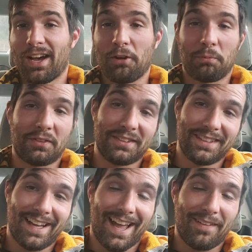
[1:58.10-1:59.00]
I've
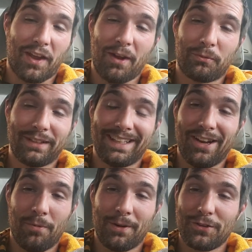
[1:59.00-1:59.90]
got really
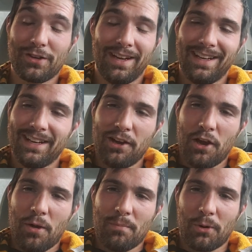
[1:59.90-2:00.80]
no much
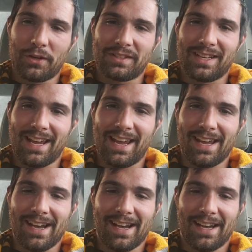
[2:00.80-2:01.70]
more to
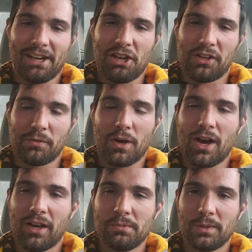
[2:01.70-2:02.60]
say. Uh, well, I